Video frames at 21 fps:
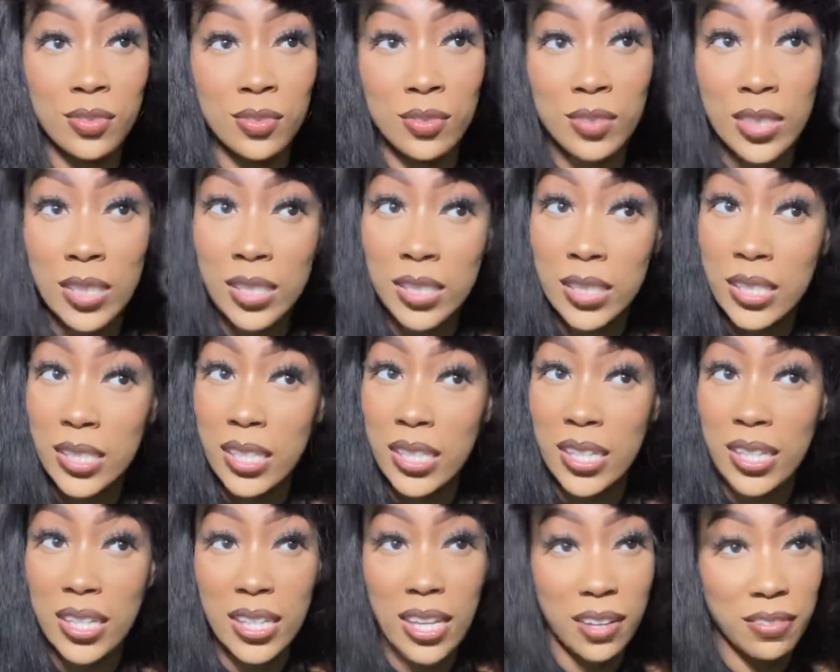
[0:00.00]

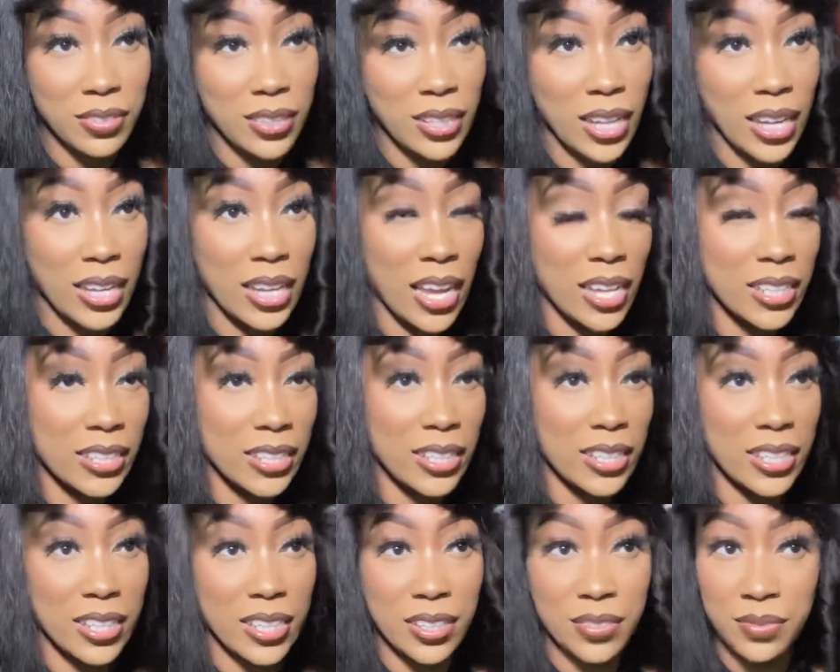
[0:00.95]
See, I feel like I
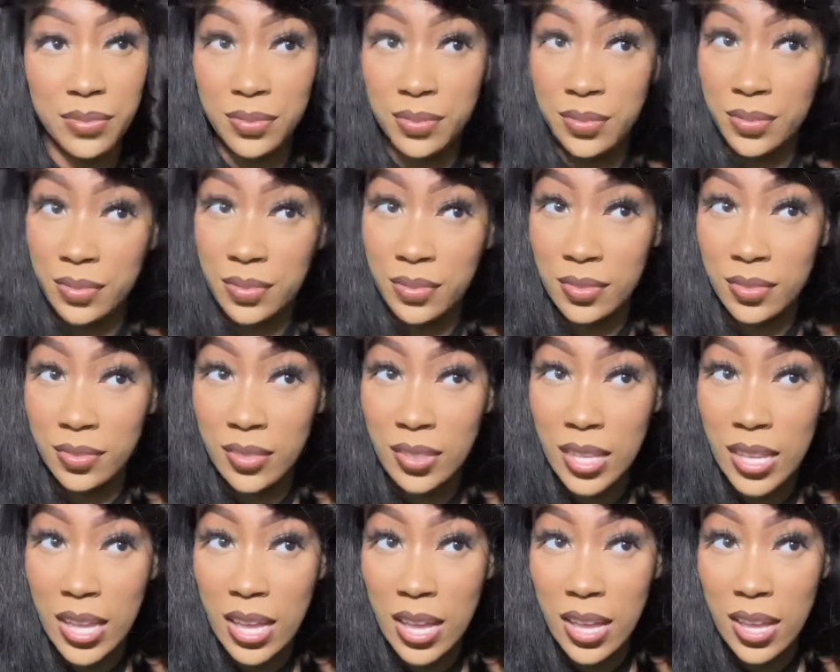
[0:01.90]
should have
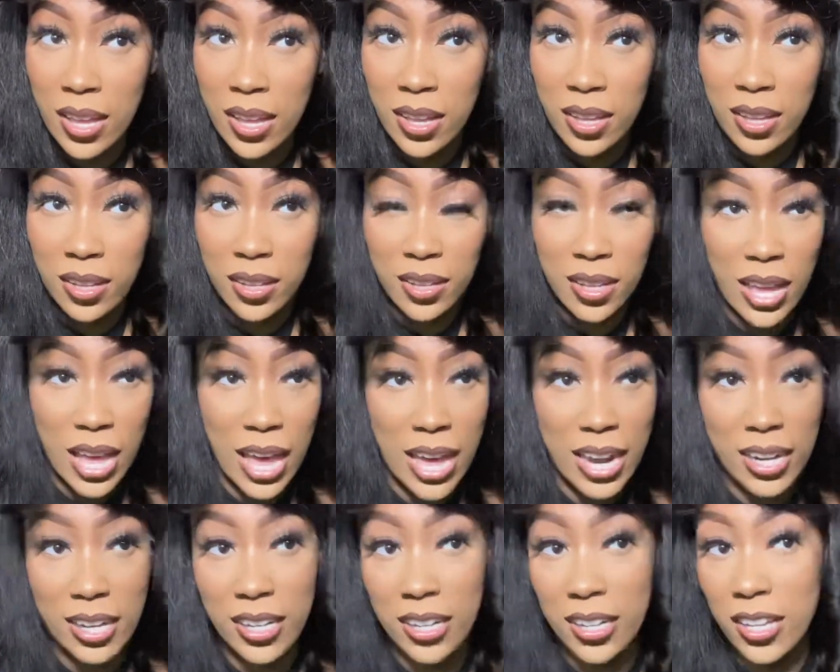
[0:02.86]

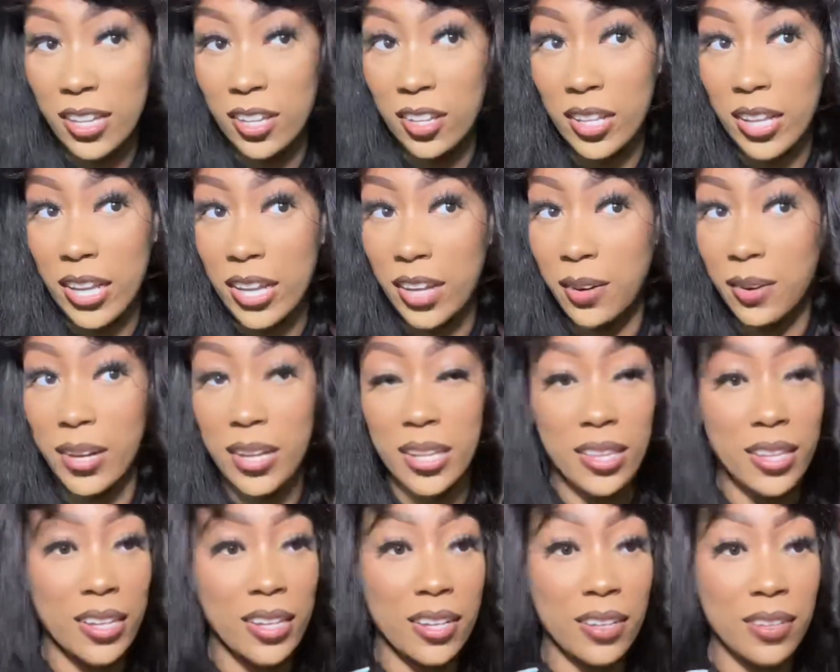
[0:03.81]
added another layer right
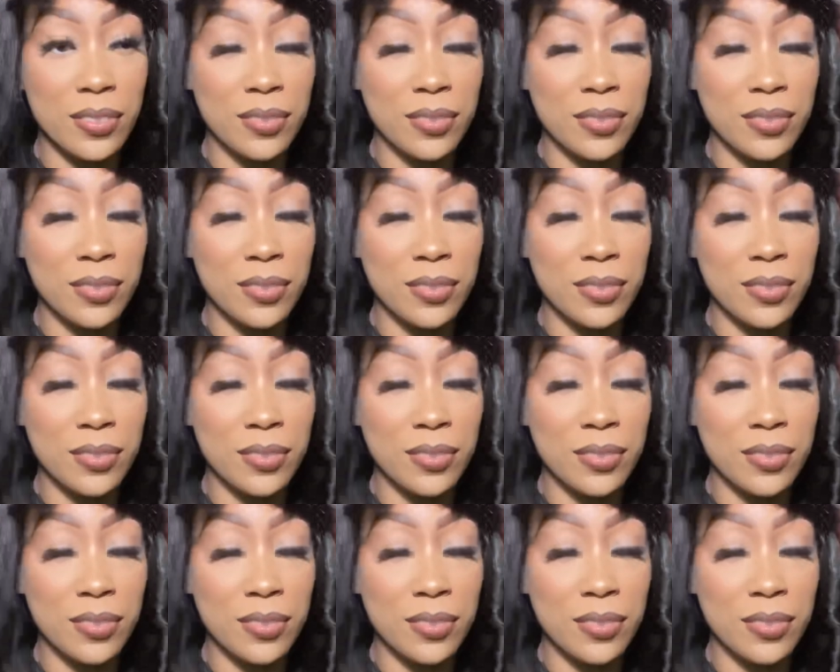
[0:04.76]
there.